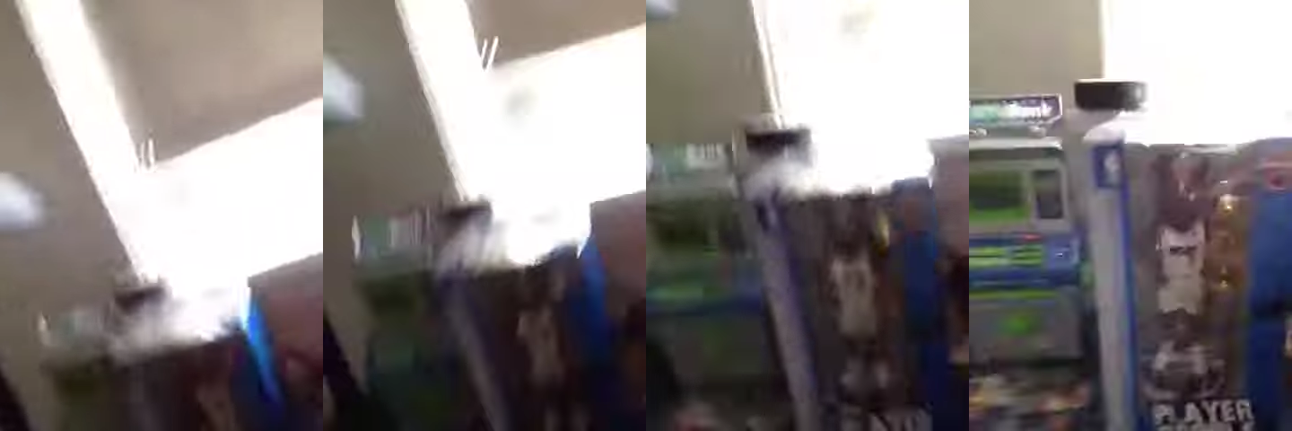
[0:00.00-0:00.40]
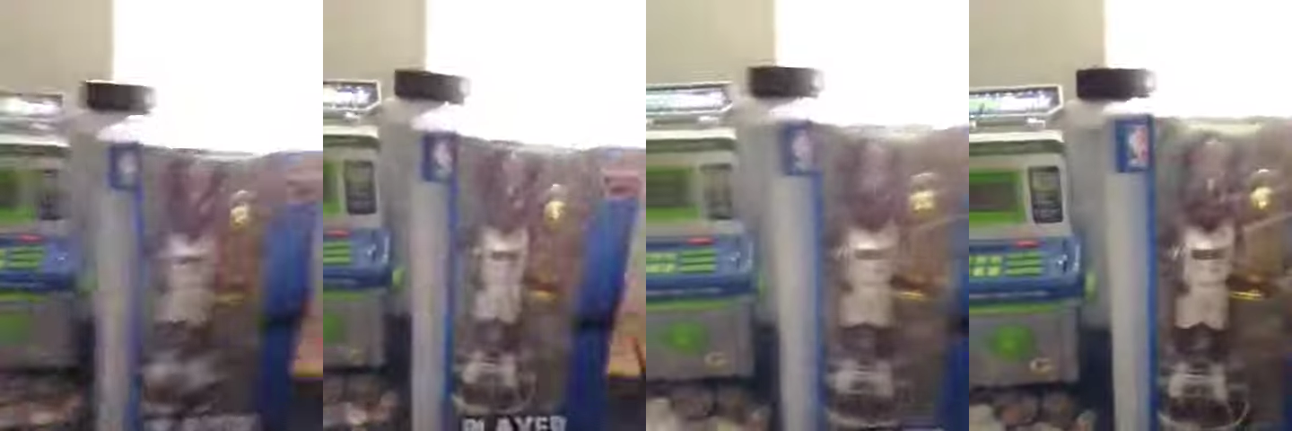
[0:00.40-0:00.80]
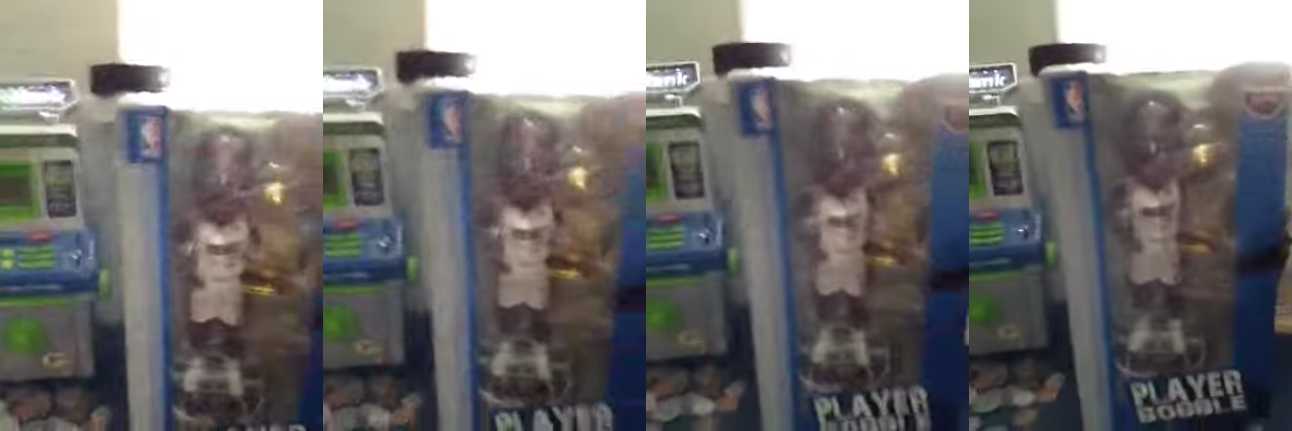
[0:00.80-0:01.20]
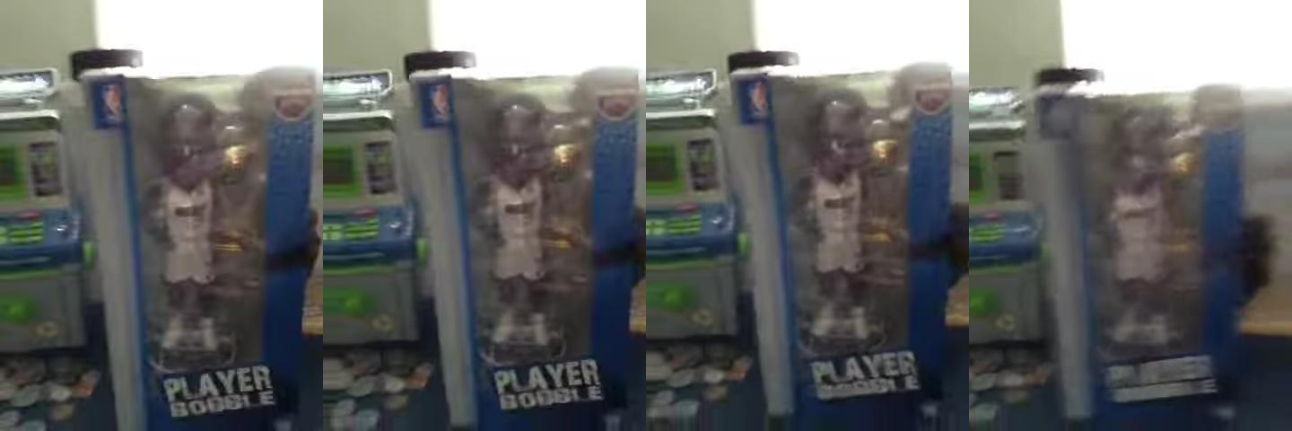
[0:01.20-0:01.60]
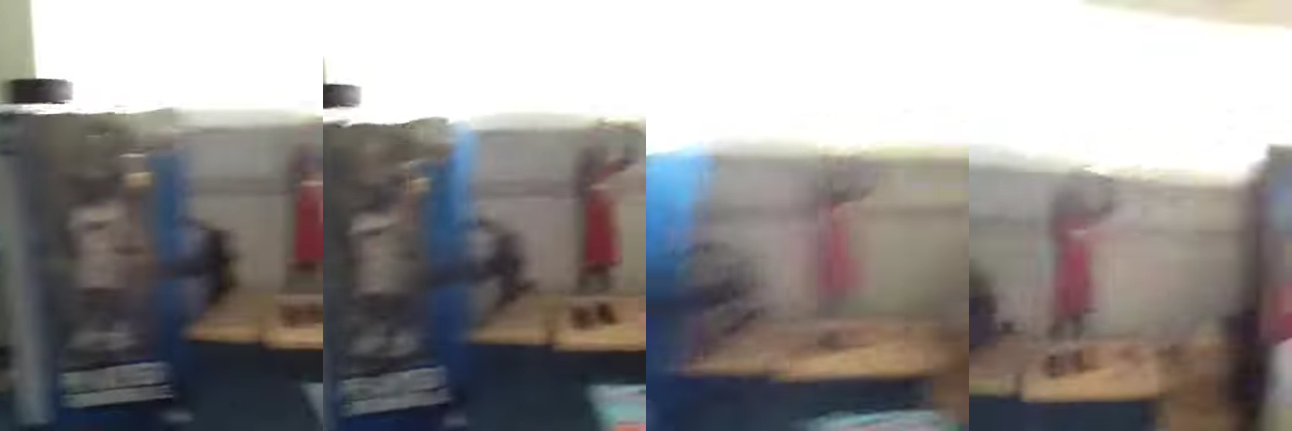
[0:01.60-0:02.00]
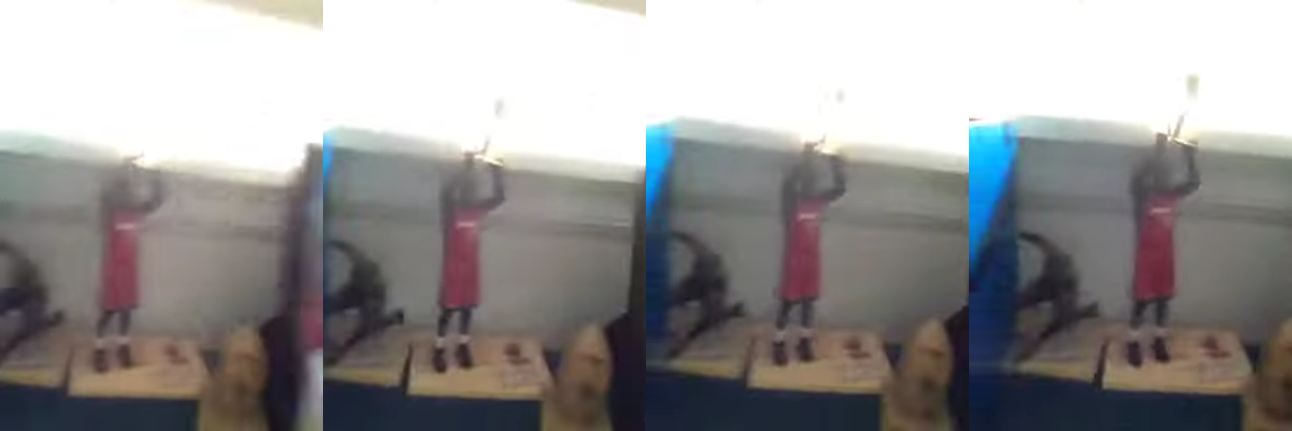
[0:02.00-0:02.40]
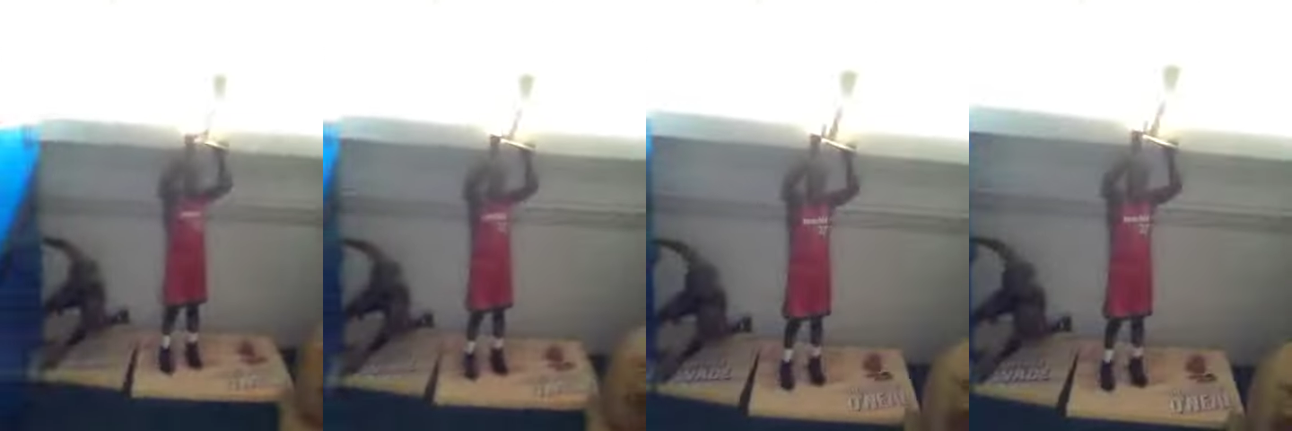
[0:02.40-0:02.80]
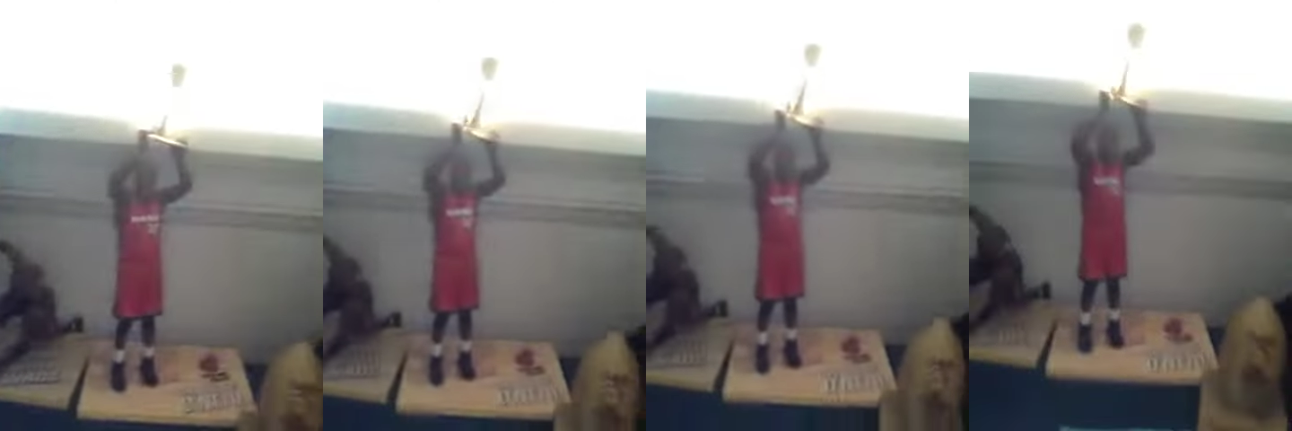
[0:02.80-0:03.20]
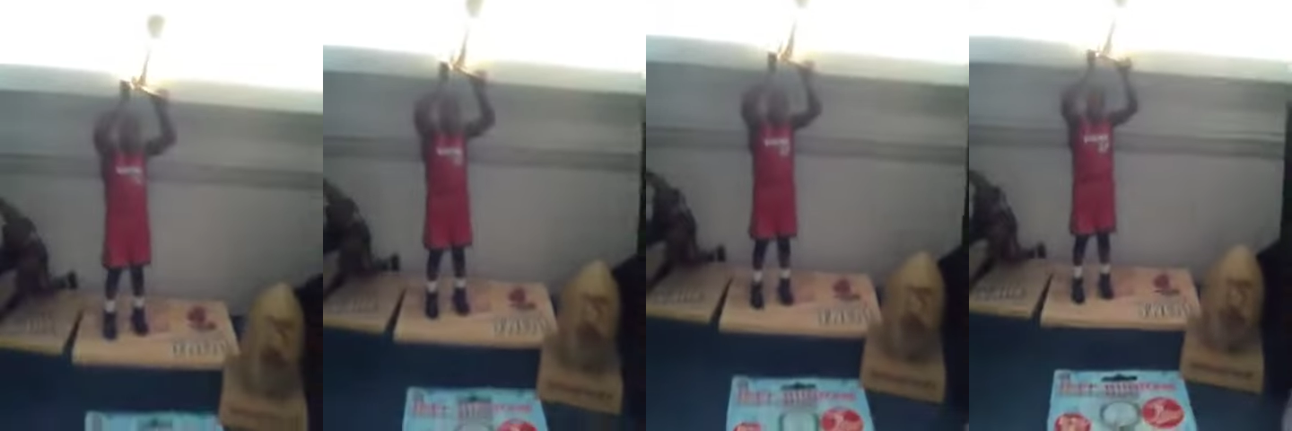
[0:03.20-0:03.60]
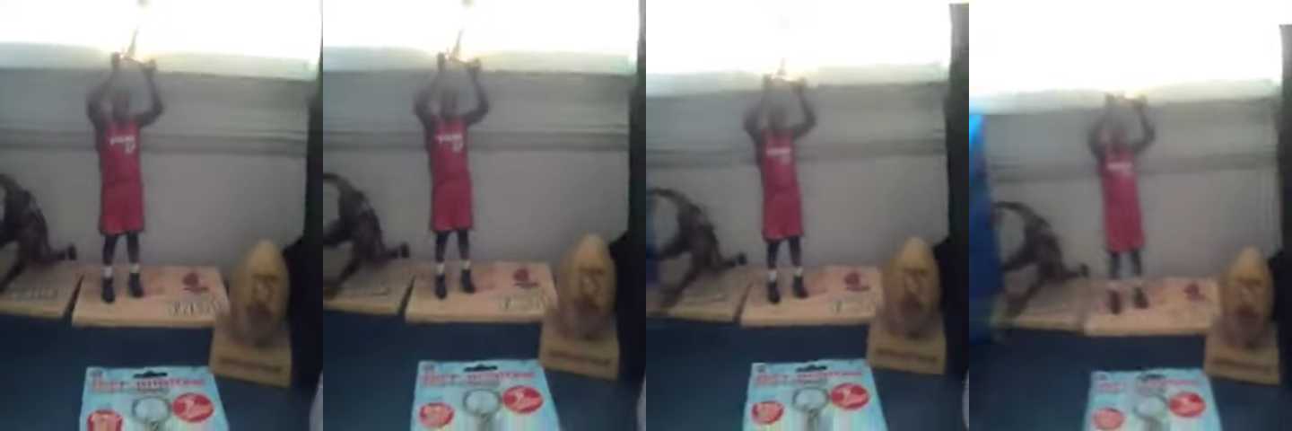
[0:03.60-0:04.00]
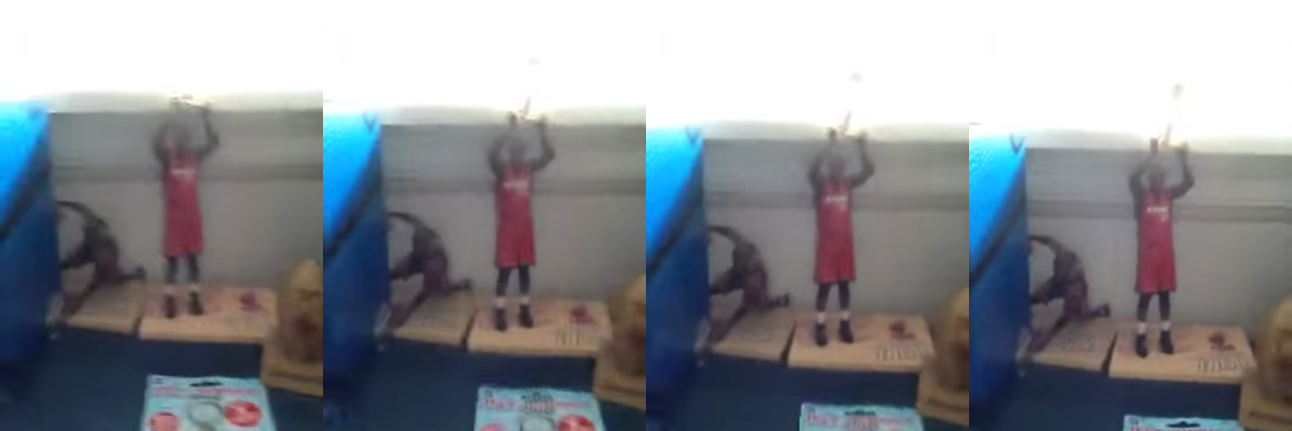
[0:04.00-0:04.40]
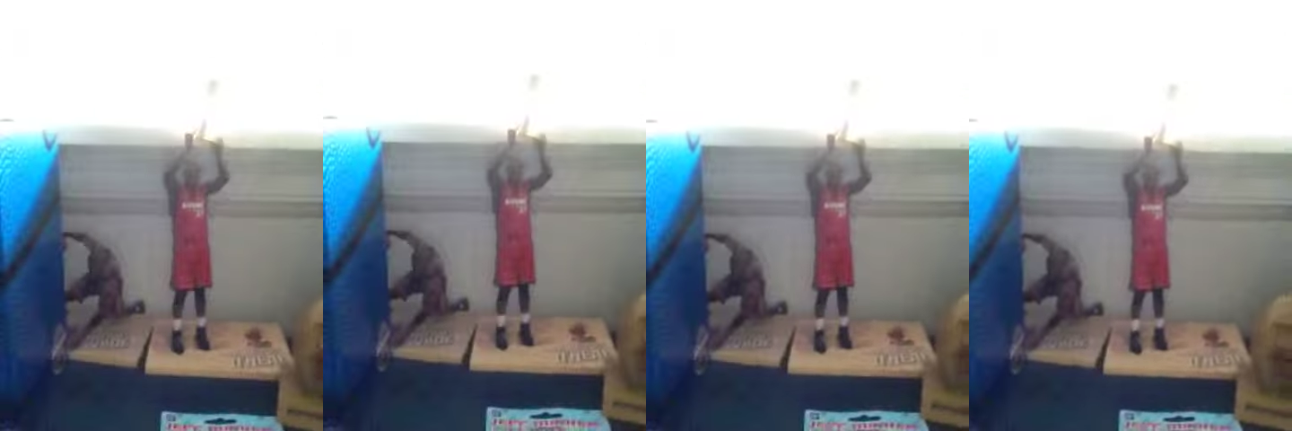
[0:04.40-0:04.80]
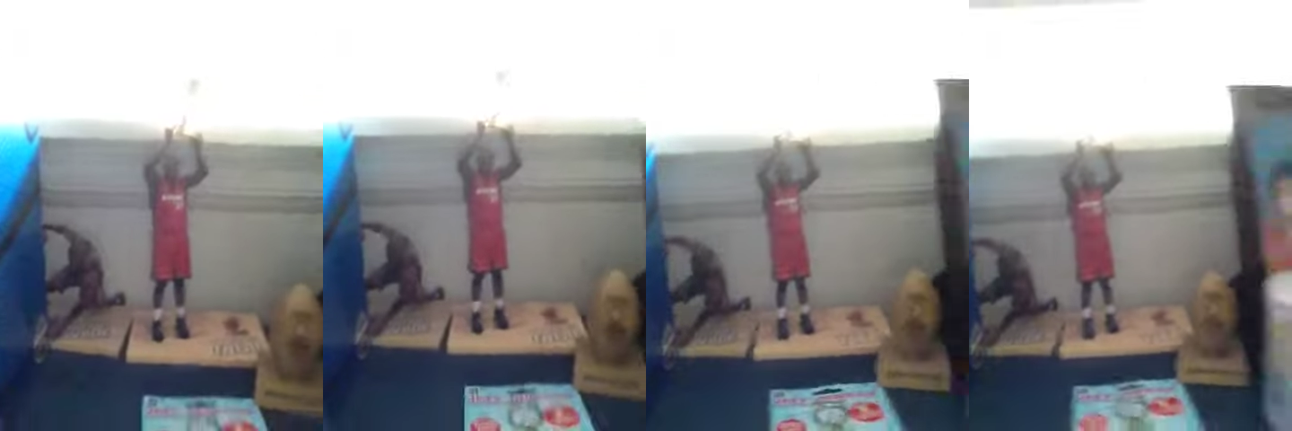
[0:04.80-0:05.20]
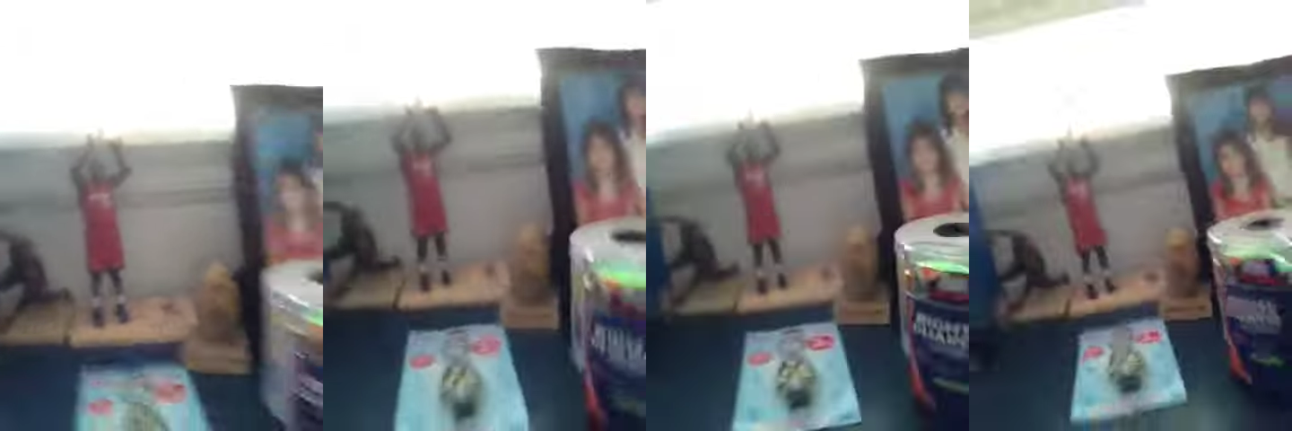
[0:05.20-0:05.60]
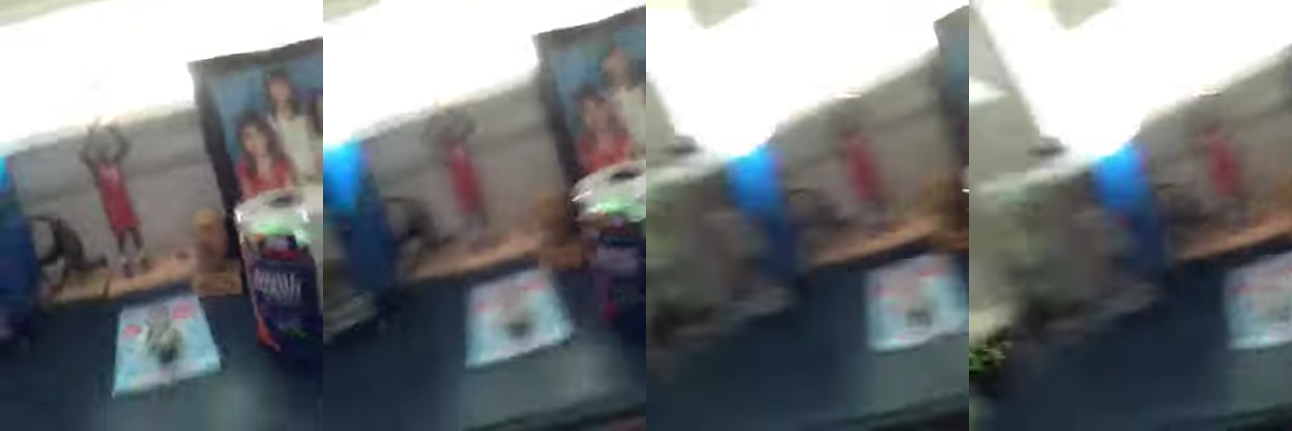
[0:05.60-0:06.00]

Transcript: (no speaker visible)